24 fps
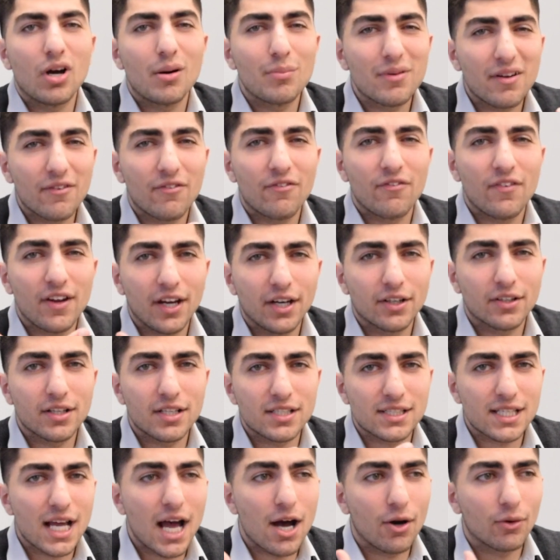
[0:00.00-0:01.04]
I'm gonna figure
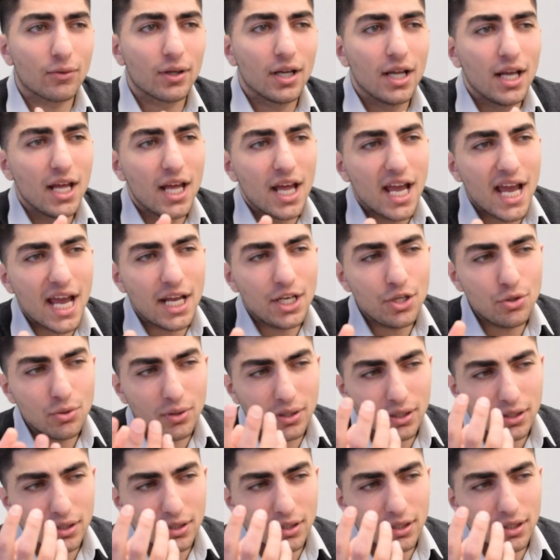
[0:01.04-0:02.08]
this out, and
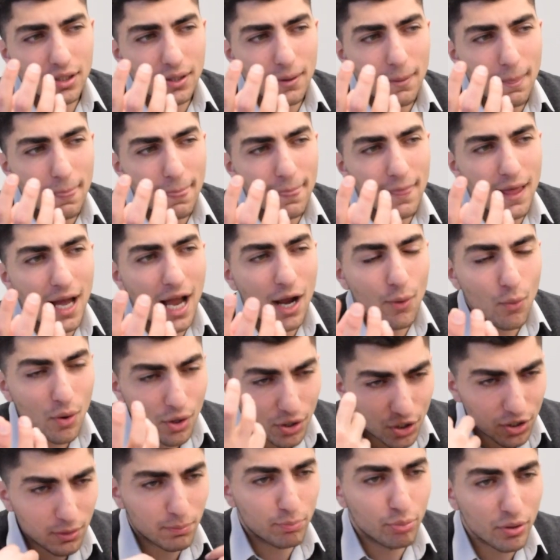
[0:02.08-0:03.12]
I
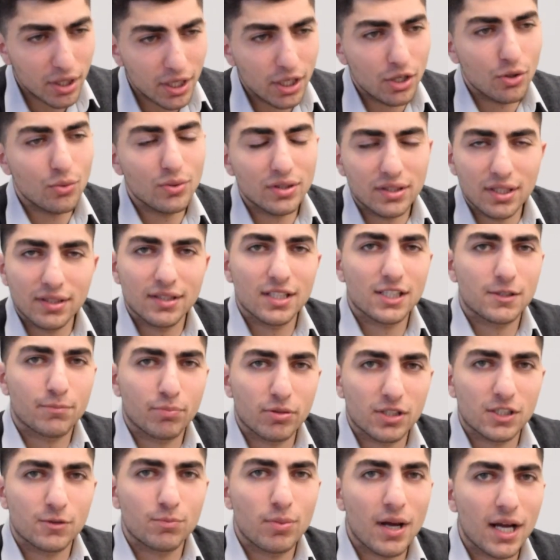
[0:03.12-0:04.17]
want to bring you into this
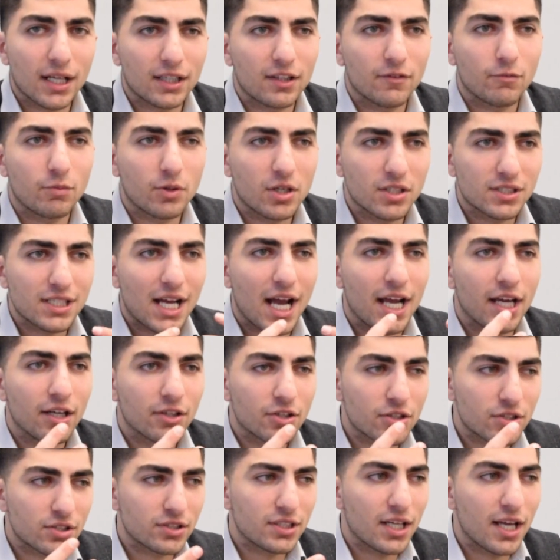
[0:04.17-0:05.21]
perspective because I
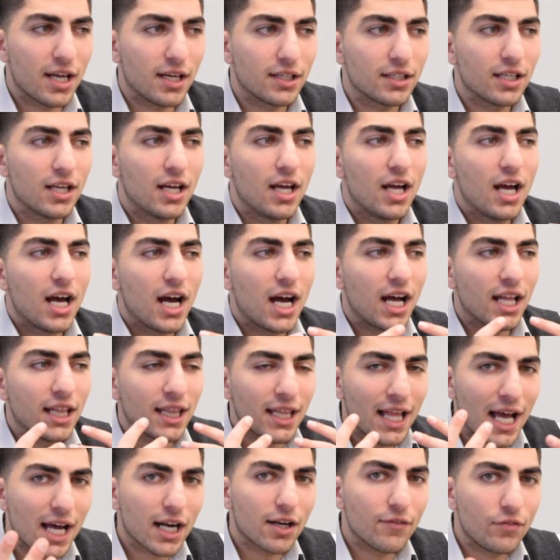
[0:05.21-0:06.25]
understand a
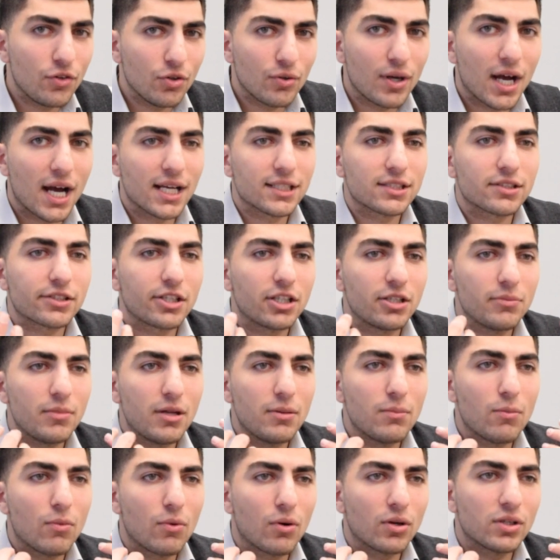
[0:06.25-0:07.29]
lot of you guys are gonna
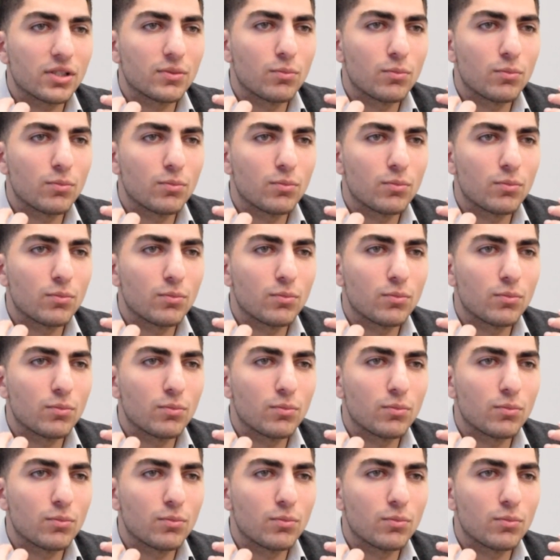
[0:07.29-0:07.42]
be